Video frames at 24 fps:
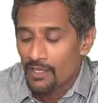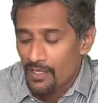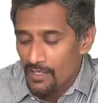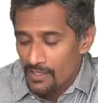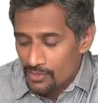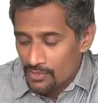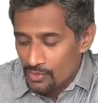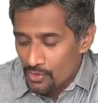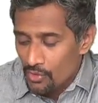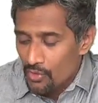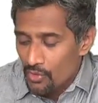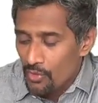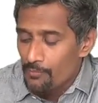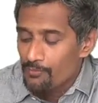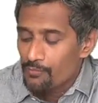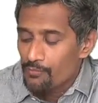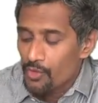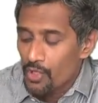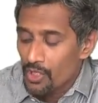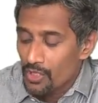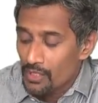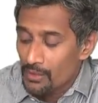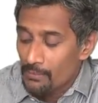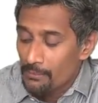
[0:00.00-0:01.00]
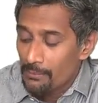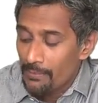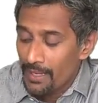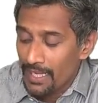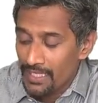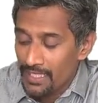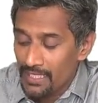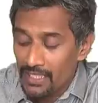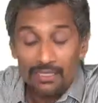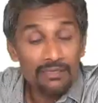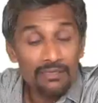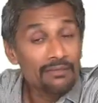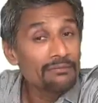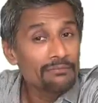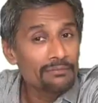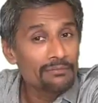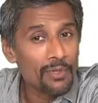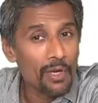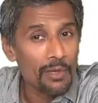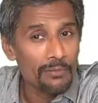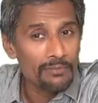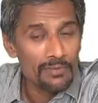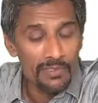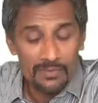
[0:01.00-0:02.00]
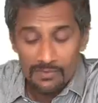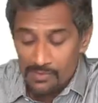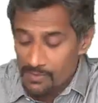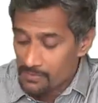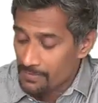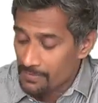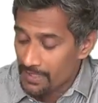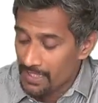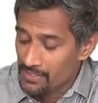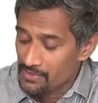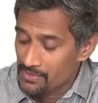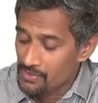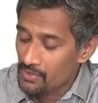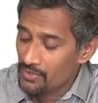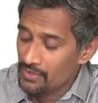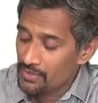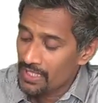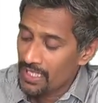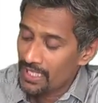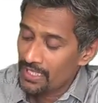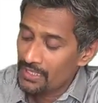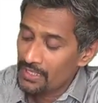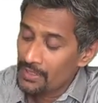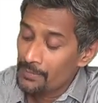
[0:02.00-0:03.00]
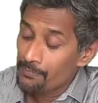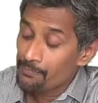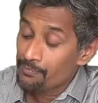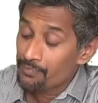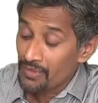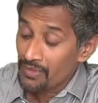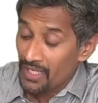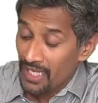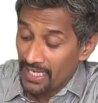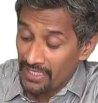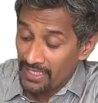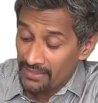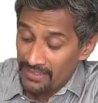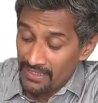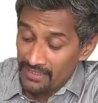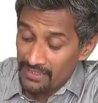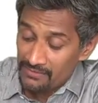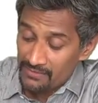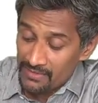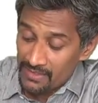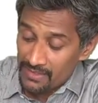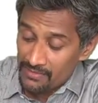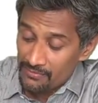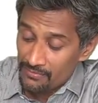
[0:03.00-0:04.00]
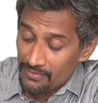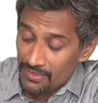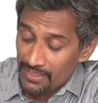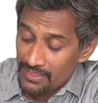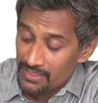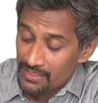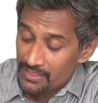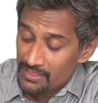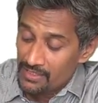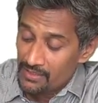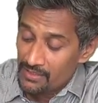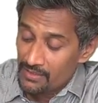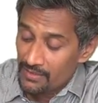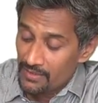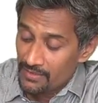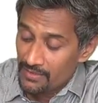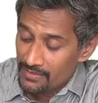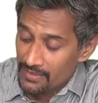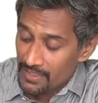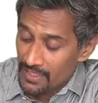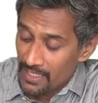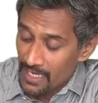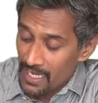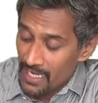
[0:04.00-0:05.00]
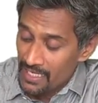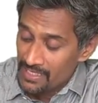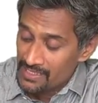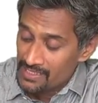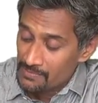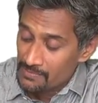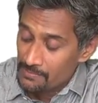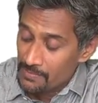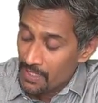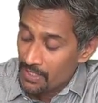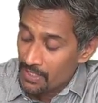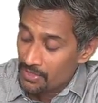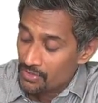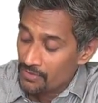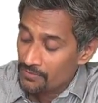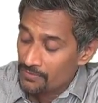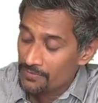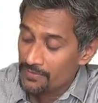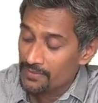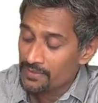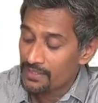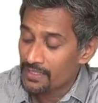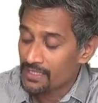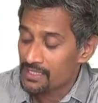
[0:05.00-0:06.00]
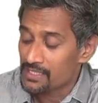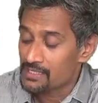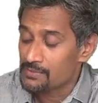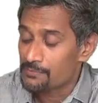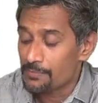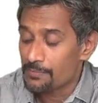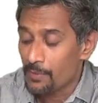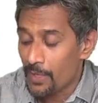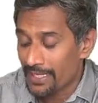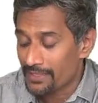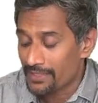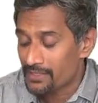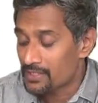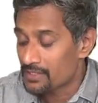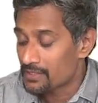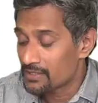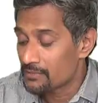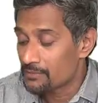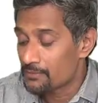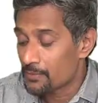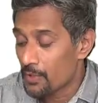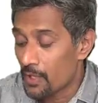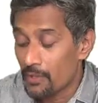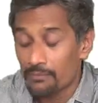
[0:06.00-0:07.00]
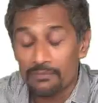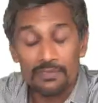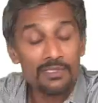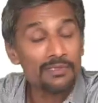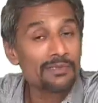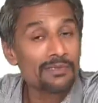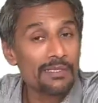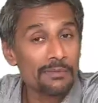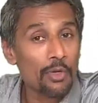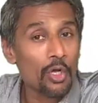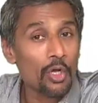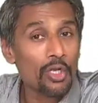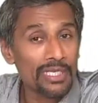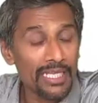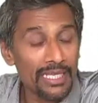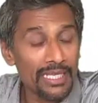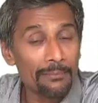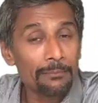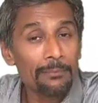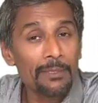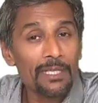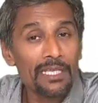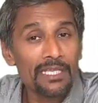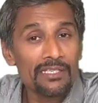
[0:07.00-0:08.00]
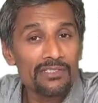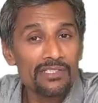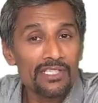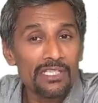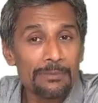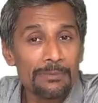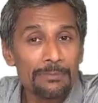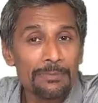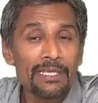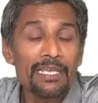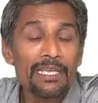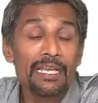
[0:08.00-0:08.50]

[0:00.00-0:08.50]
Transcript: So you're combining problems based on that, and then we did the last part of it, that is practical problems about AP and GP.